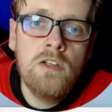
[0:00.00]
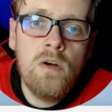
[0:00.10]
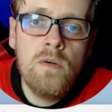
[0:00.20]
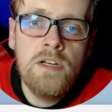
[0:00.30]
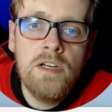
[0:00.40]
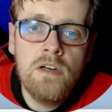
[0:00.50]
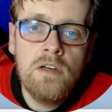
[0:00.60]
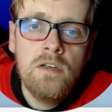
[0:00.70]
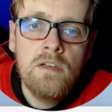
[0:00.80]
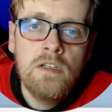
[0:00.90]
You go in
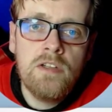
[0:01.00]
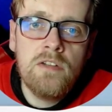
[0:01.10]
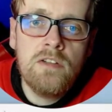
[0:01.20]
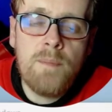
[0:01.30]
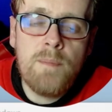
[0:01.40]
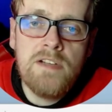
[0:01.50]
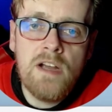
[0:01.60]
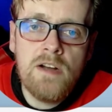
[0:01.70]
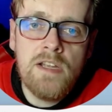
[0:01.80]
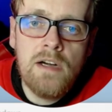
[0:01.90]
here with the droppy
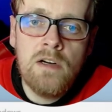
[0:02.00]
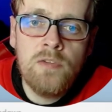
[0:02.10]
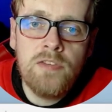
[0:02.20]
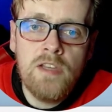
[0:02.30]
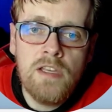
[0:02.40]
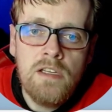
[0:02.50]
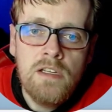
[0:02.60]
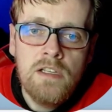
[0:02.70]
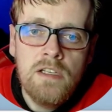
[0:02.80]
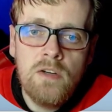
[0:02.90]
downy arrow
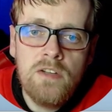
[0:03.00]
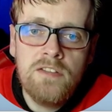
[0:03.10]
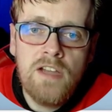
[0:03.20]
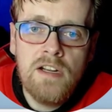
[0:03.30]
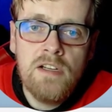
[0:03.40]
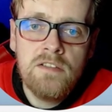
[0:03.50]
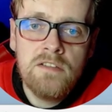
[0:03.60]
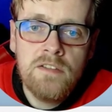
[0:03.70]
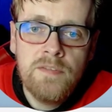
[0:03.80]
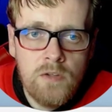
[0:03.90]
thingy, go to
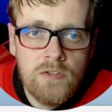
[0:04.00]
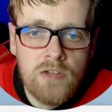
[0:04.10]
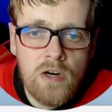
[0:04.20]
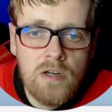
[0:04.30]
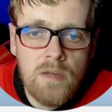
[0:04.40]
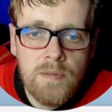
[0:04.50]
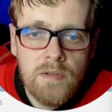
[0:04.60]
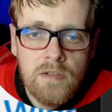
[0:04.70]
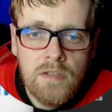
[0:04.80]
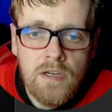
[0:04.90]
settings, go to startup,
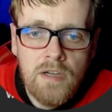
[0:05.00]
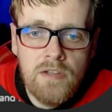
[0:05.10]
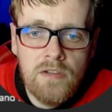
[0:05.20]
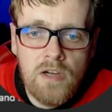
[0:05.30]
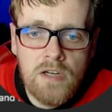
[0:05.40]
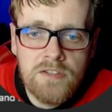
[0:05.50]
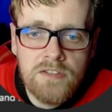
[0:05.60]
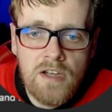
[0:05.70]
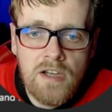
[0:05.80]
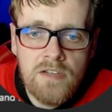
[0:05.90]
and then launch
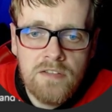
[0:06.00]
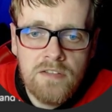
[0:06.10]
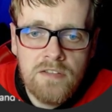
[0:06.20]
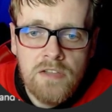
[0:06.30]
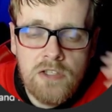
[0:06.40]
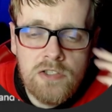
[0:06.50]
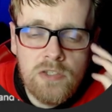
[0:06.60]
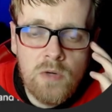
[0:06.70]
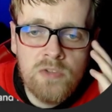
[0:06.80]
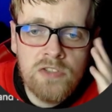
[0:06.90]
size, there's
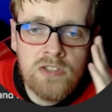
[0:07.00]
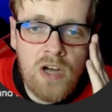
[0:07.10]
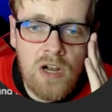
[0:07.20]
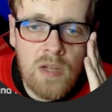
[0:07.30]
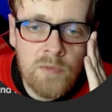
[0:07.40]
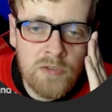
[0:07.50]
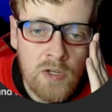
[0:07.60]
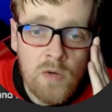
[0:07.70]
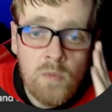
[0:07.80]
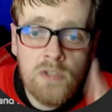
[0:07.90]
your rows and columns,
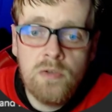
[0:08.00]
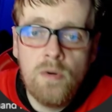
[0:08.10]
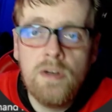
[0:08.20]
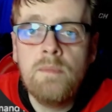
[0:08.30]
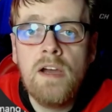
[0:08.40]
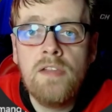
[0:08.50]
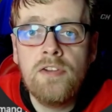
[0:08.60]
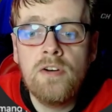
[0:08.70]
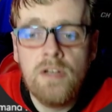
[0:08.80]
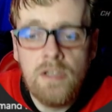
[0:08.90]
120 by
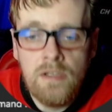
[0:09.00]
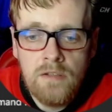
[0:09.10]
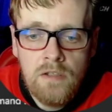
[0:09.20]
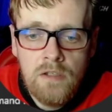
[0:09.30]
30.